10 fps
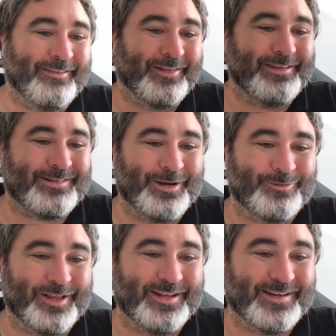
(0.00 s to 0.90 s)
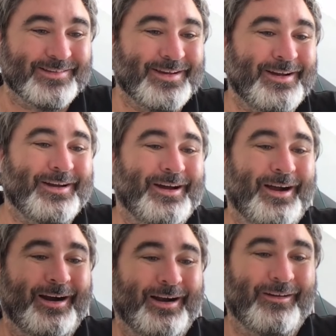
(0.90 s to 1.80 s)
At least hopefully it does.
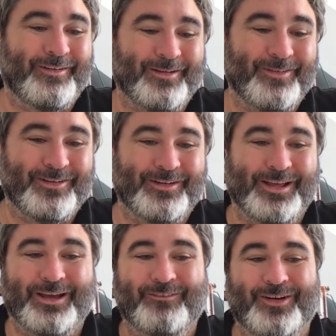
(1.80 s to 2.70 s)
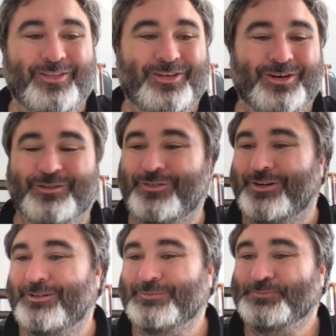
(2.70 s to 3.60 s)
All right, what are we doing again? We've got the Docker
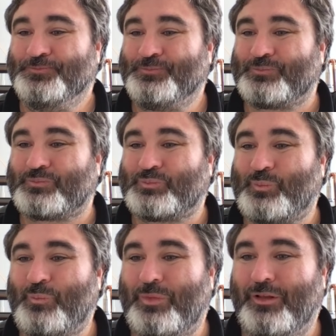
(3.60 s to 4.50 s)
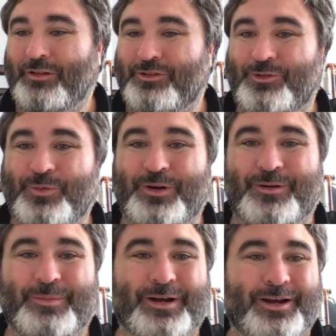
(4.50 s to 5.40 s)
file. Let's swing
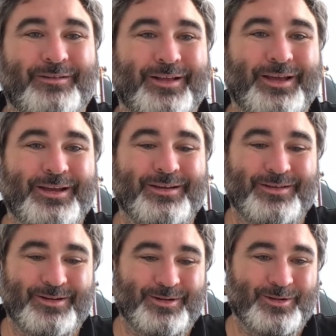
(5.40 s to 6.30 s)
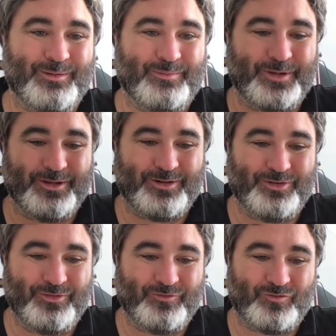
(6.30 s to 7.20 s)
on back over to here.
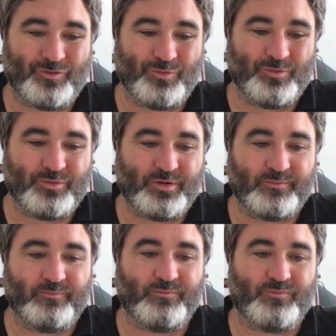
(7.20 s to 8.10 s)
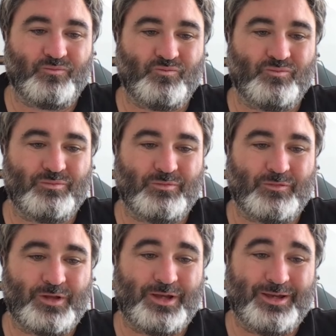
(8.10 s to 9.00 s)
Build. Oh,
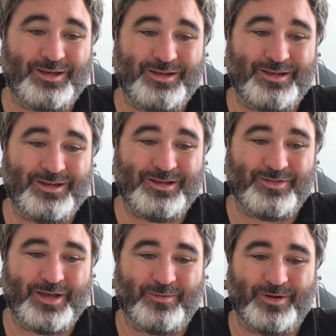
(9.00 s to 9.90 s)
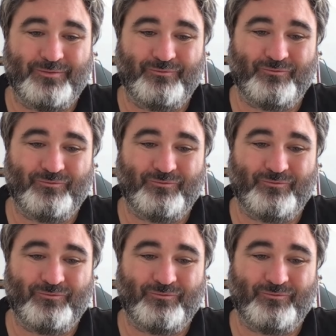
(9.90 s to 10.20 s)
and that one.